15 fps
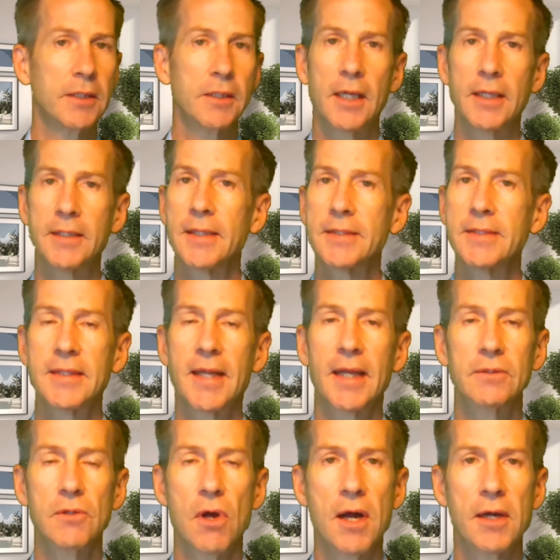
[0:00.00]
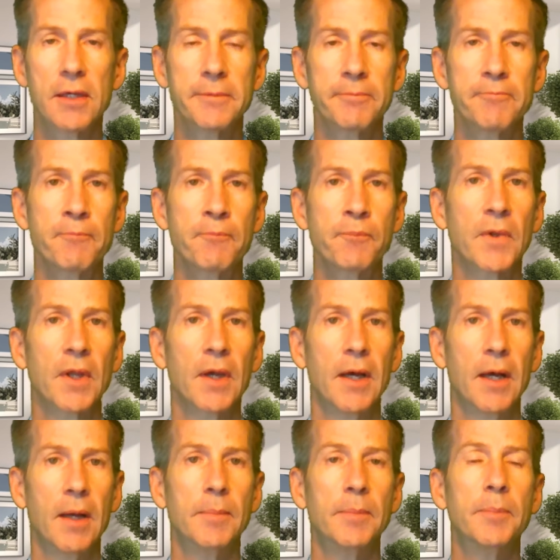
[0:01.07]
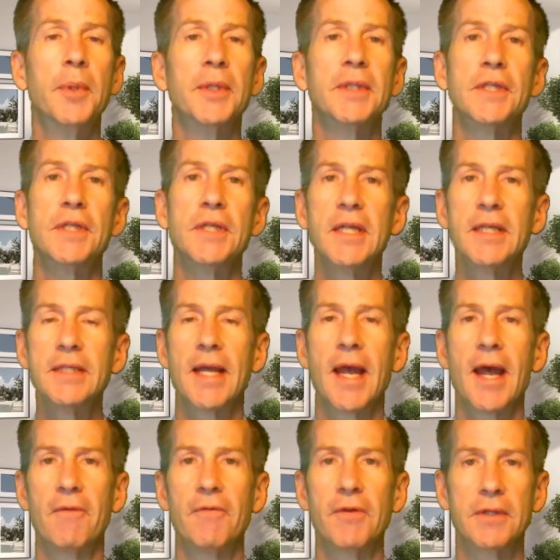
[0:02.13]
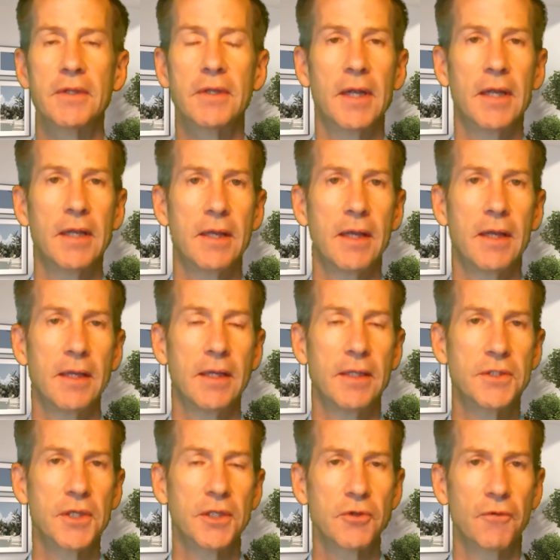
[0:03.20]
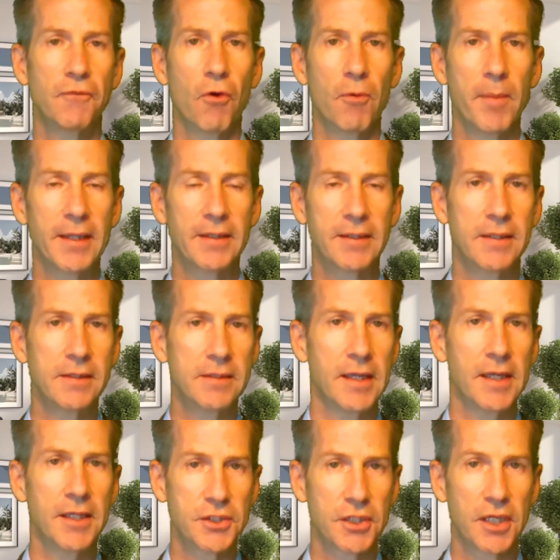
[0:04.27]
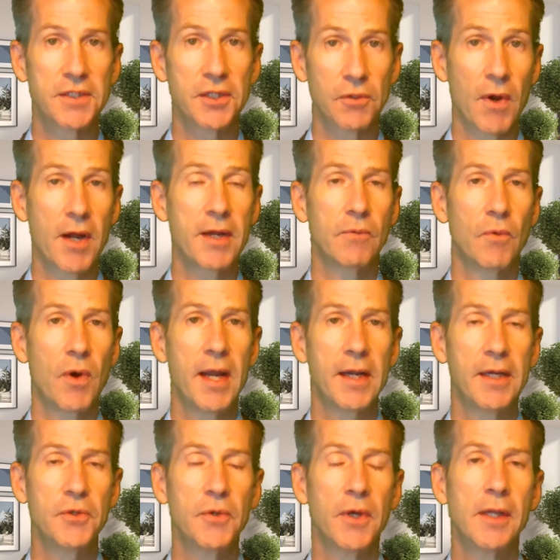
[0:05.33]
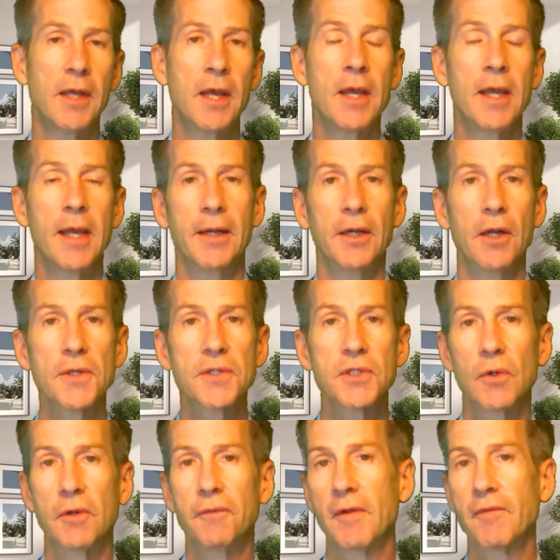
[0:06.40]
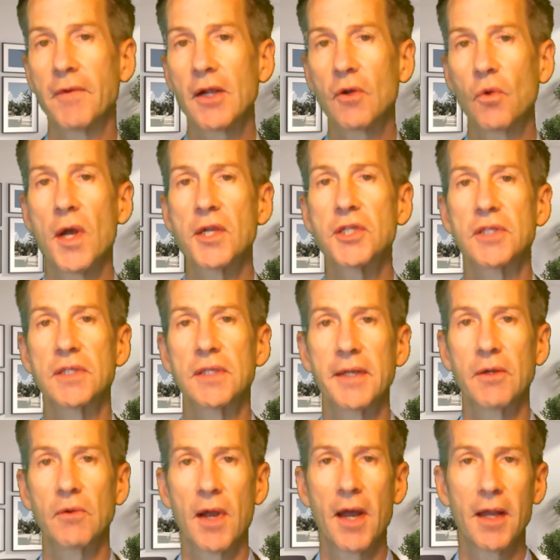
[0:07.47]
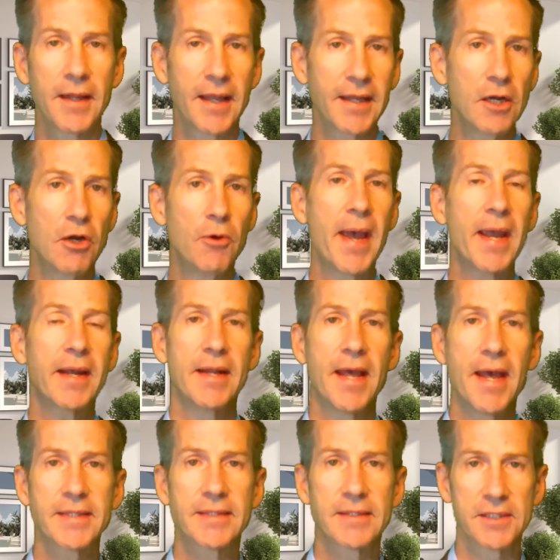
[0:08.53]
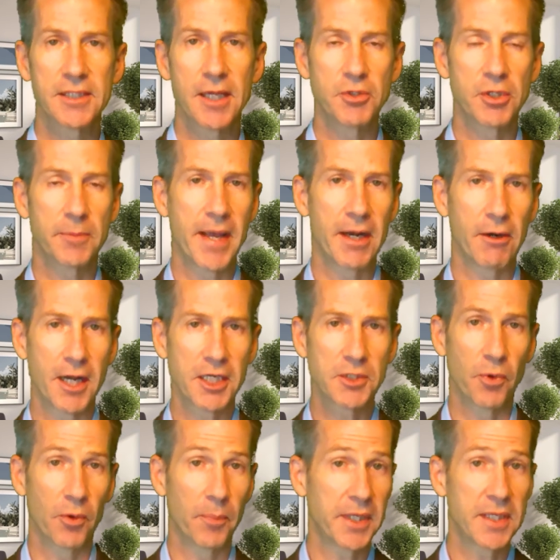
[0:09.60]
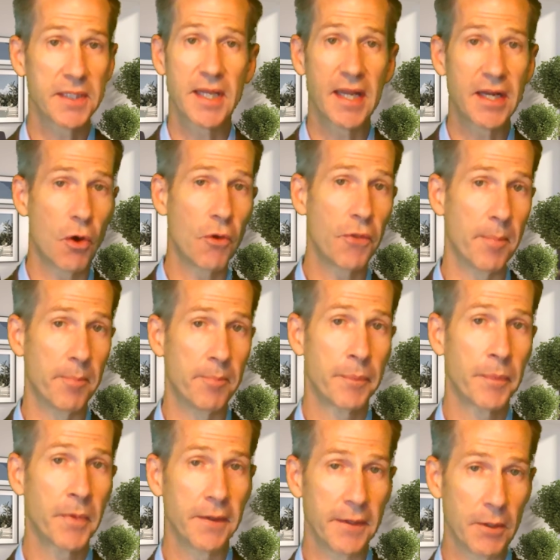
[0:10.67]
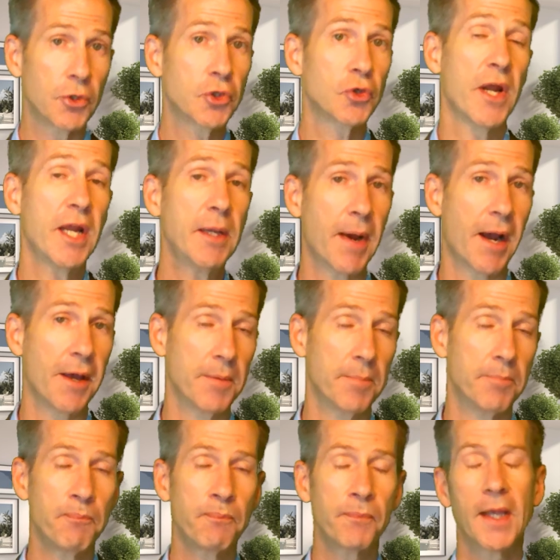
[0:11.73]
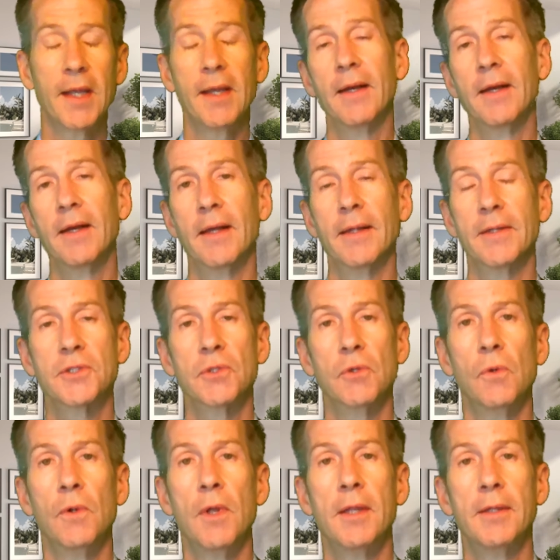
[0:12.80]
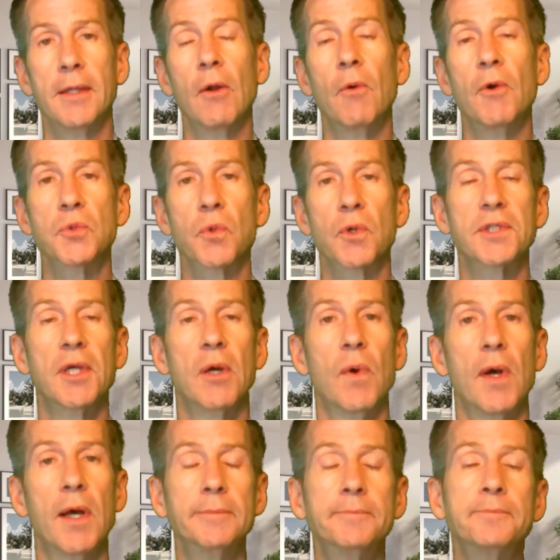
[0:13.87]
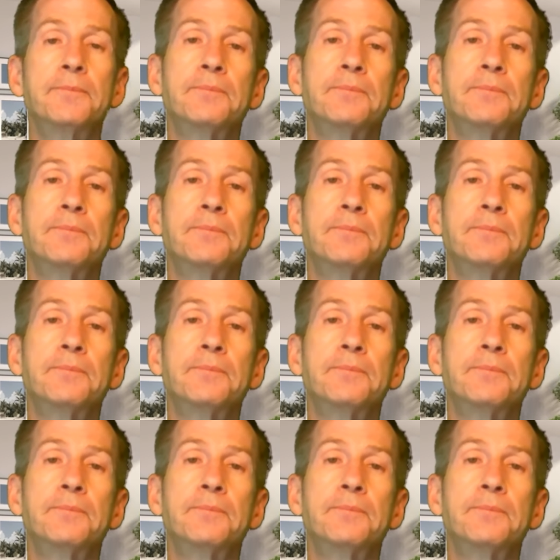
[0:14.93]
It doesn't take long, but you need to have it in such a format that it's the right way to do it. And also, if they've got questions later on, they can go back and ask the subject matter expert because they know them. They were trained by them. So that always works out well.